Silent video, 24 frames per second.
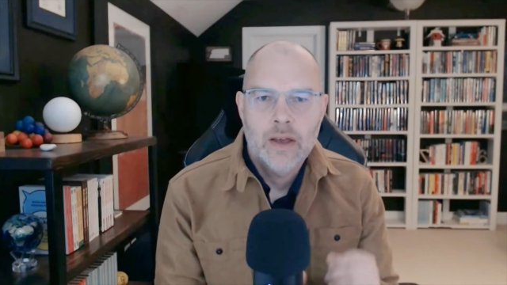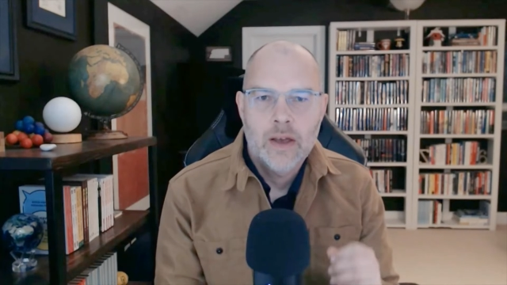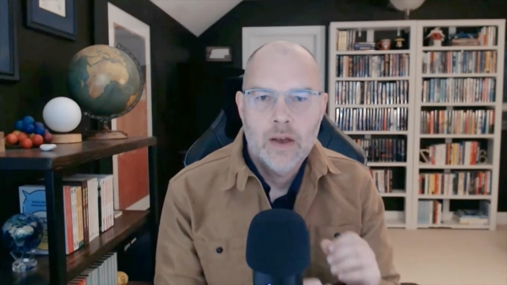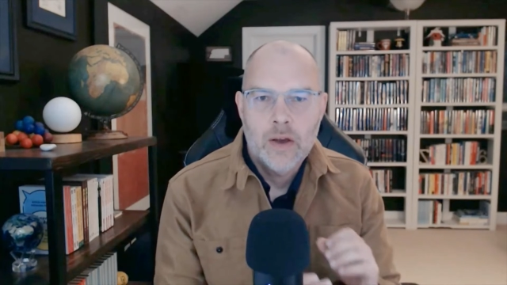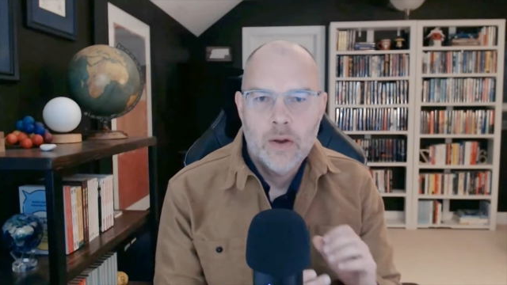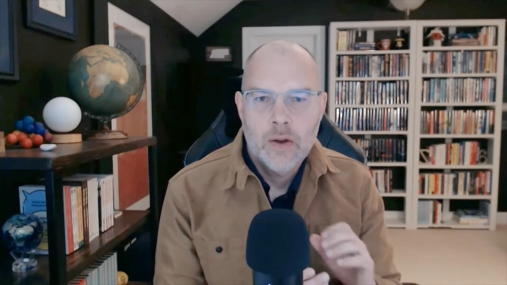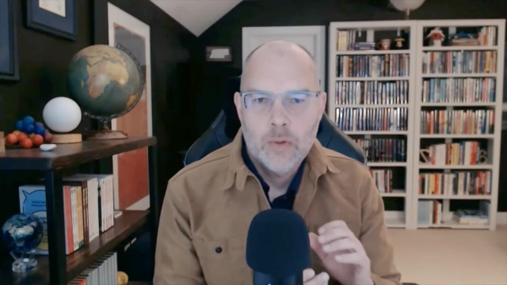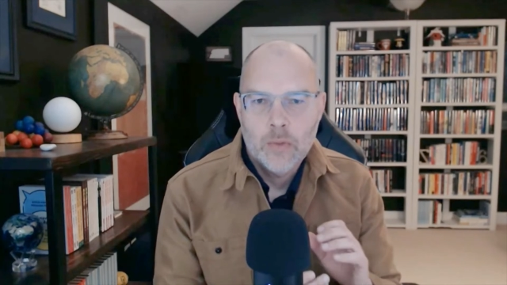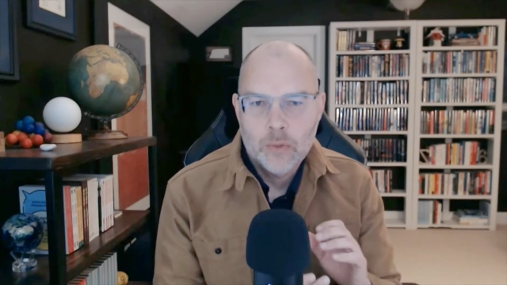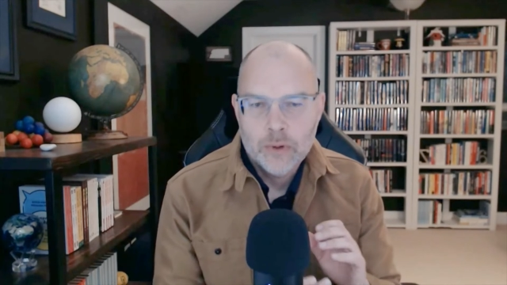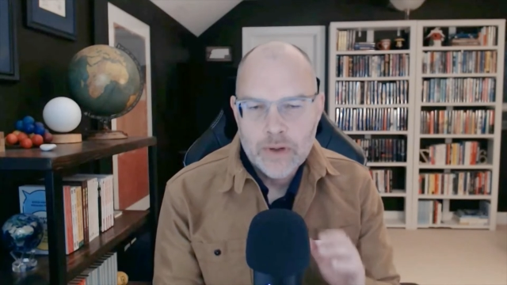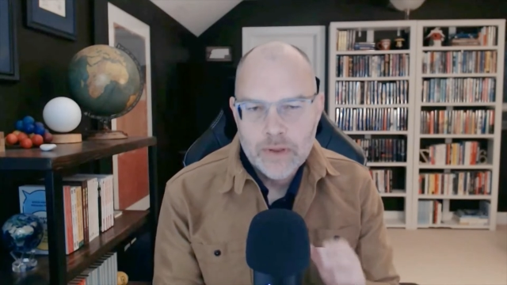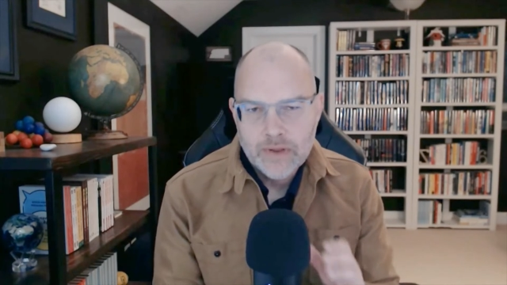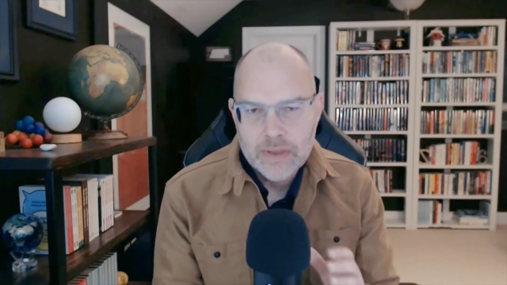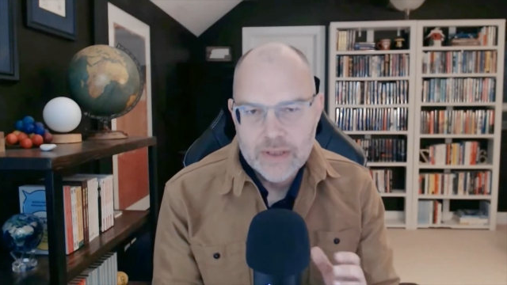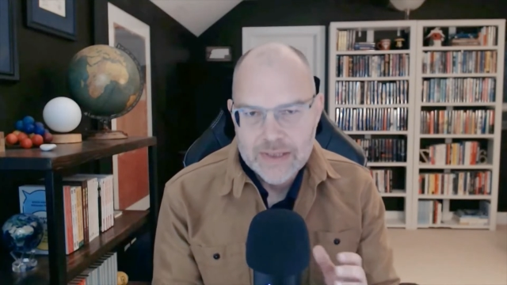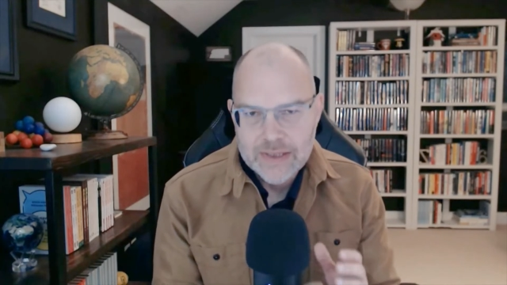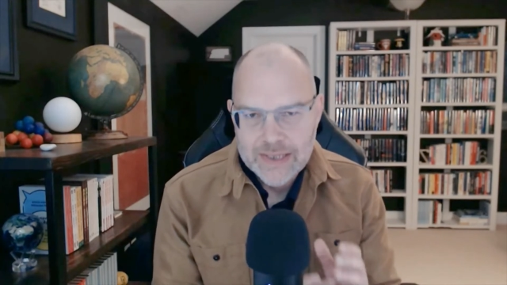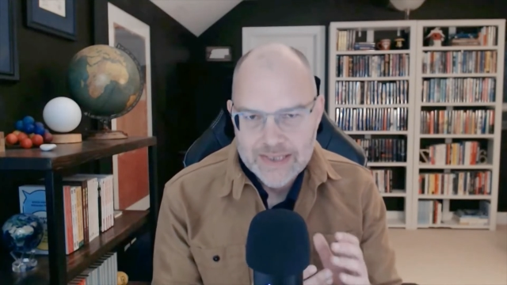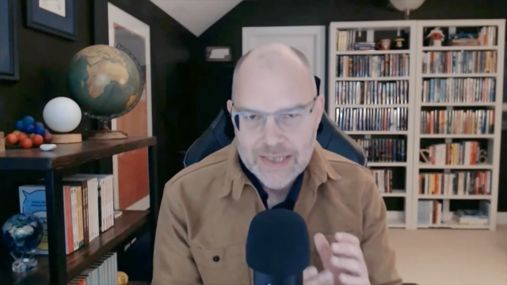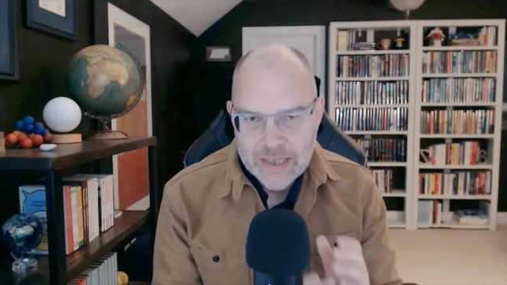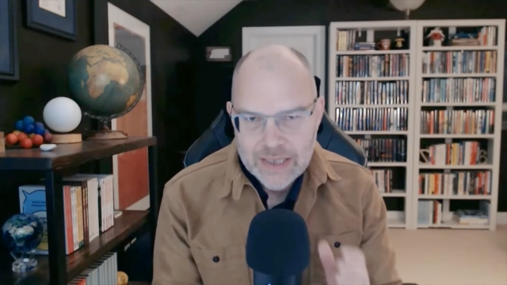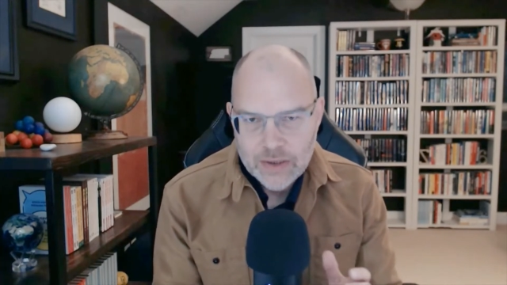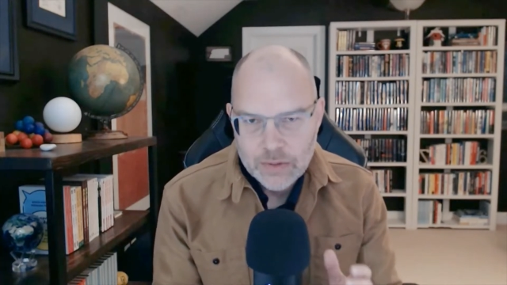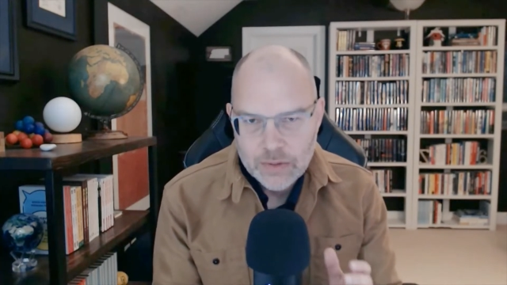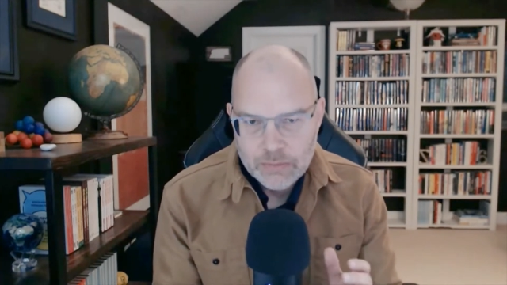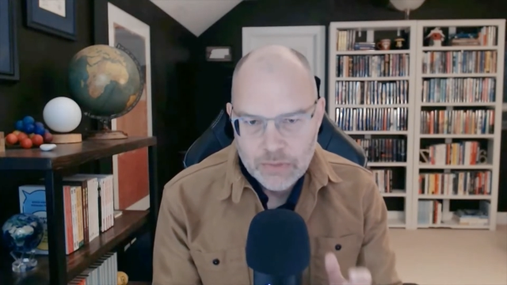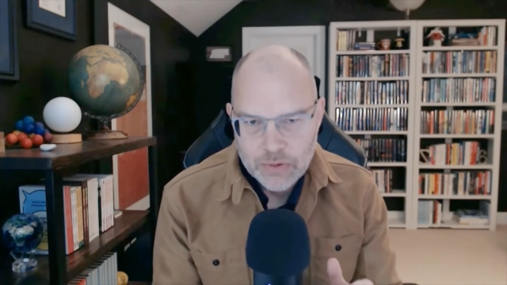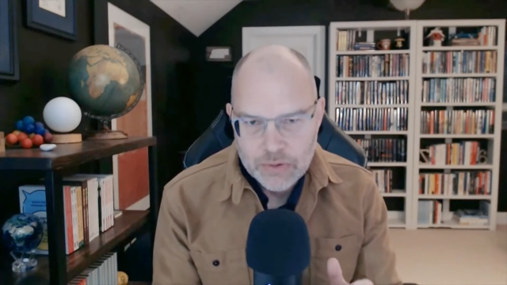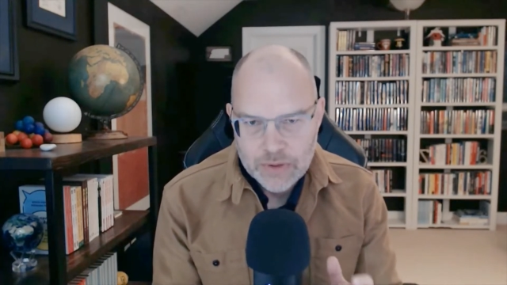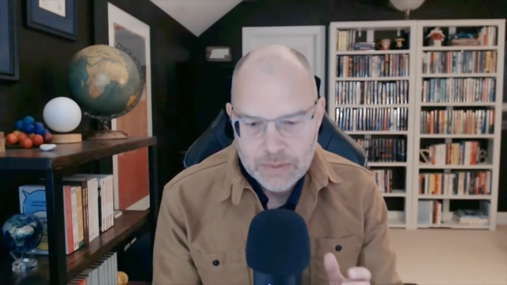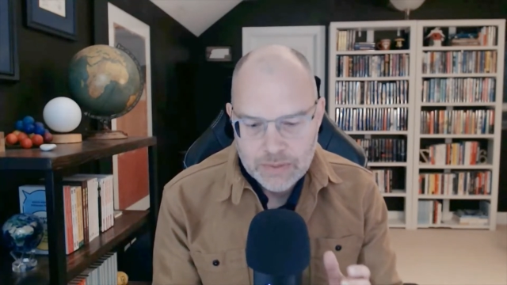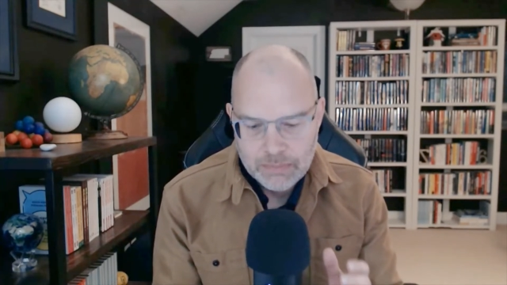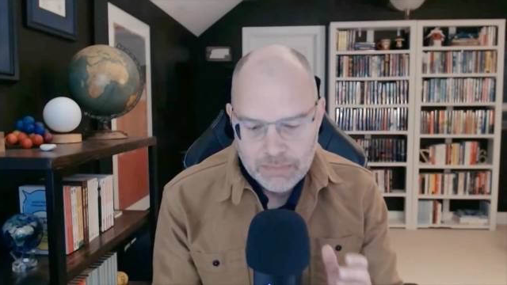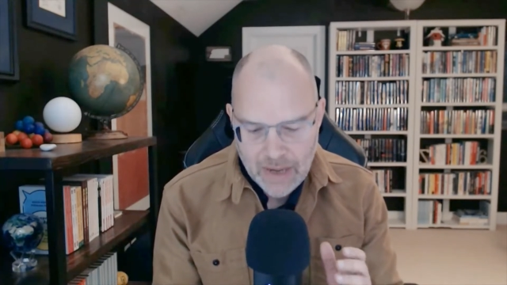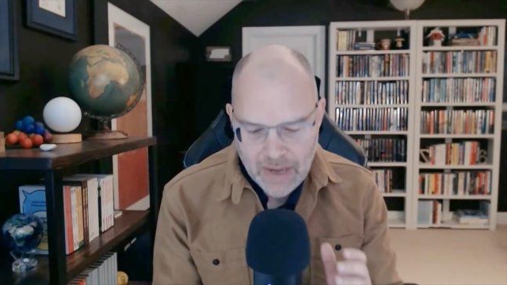One of the single
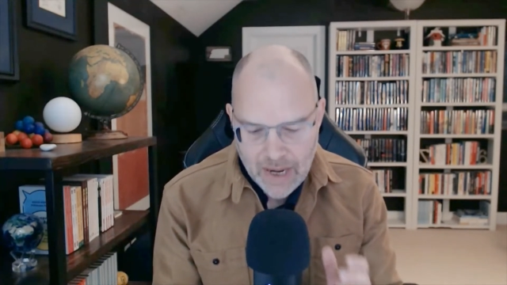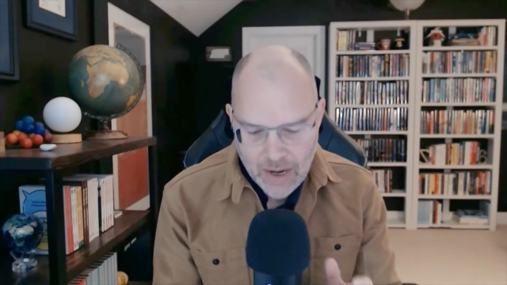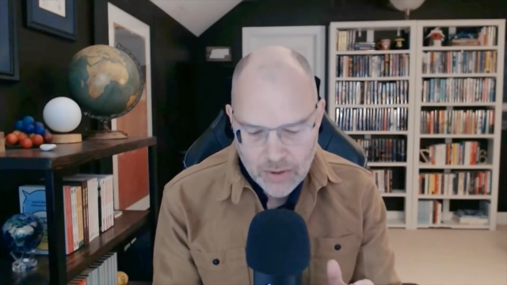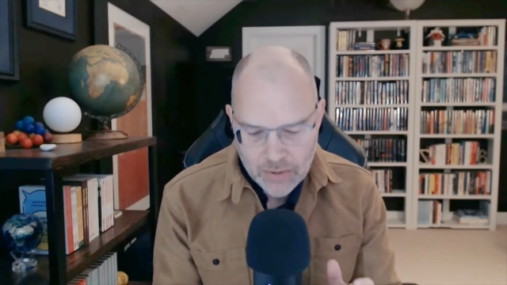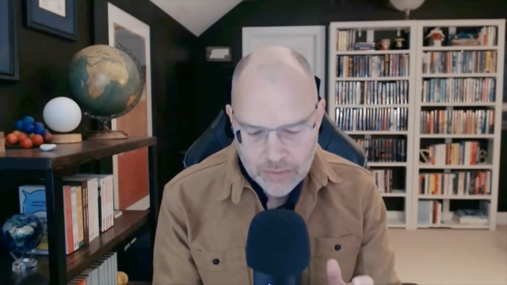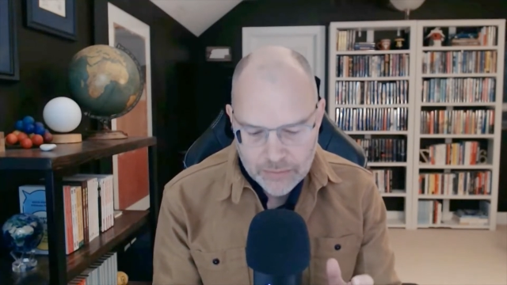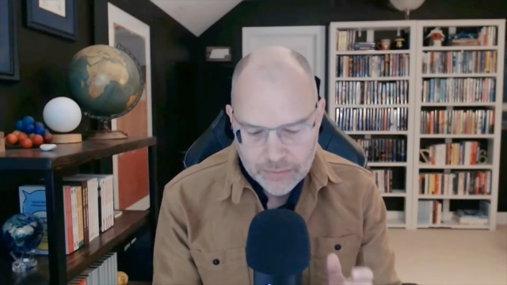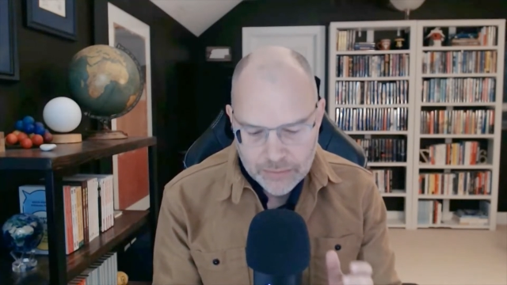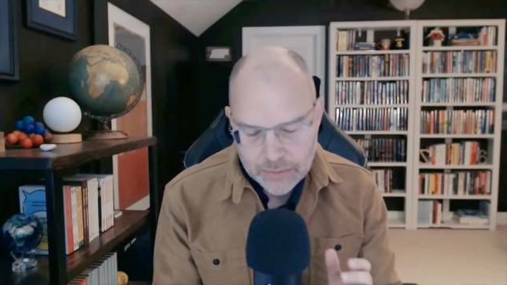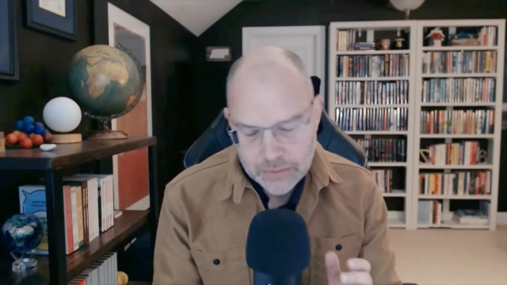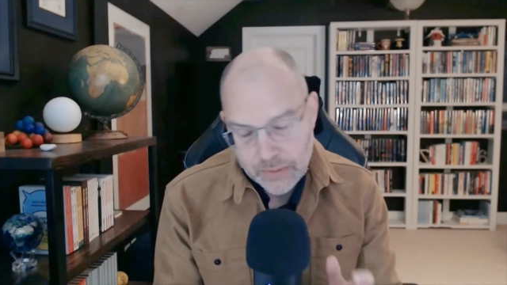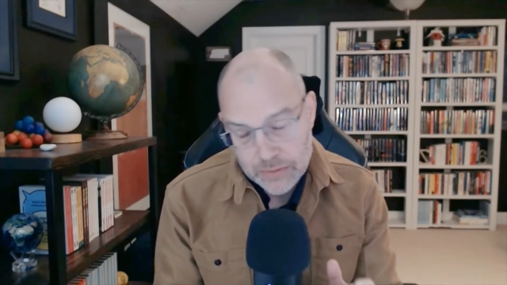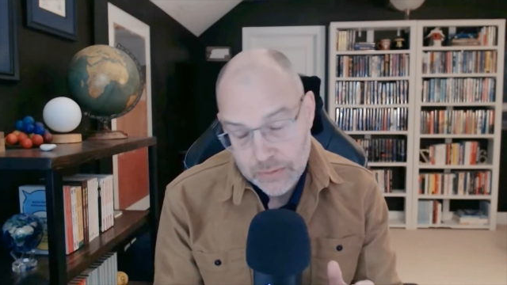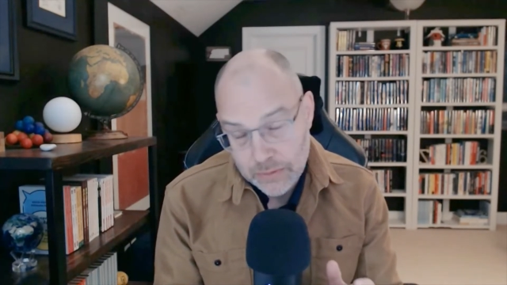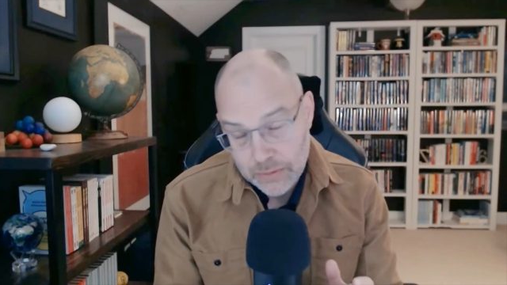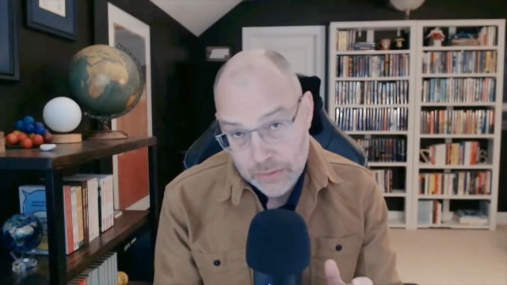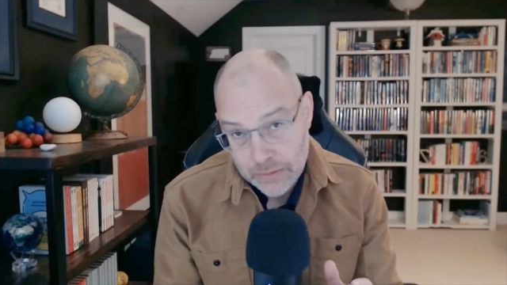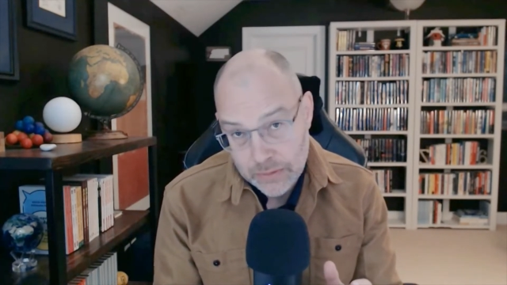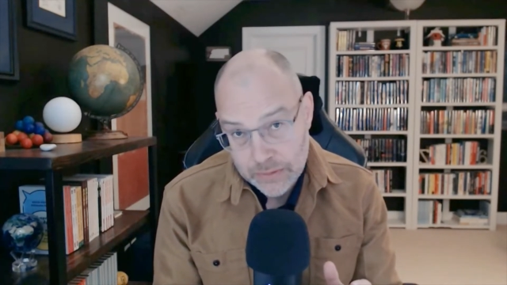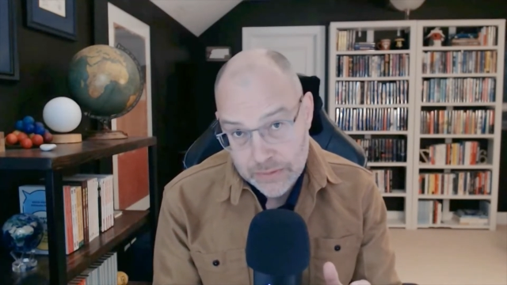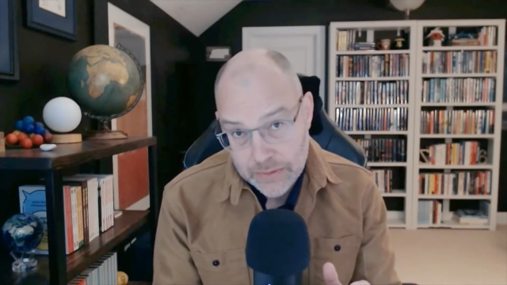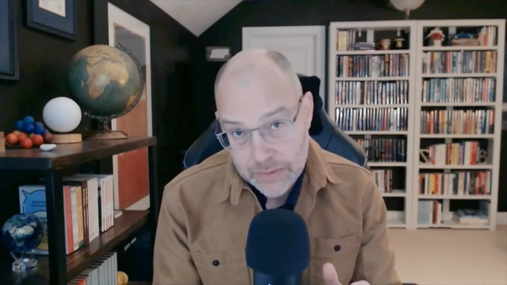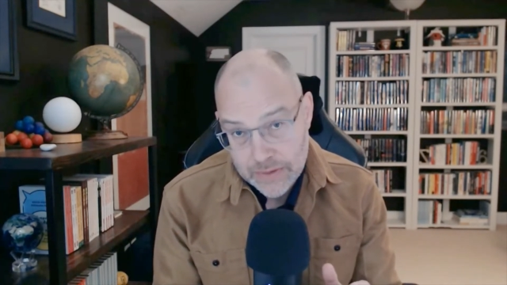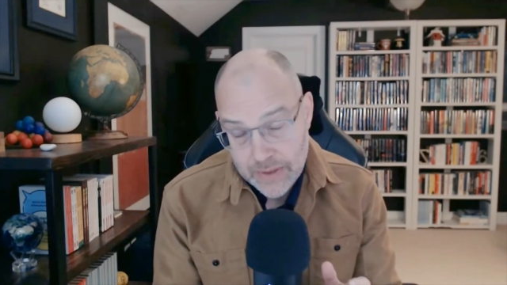most powerful tools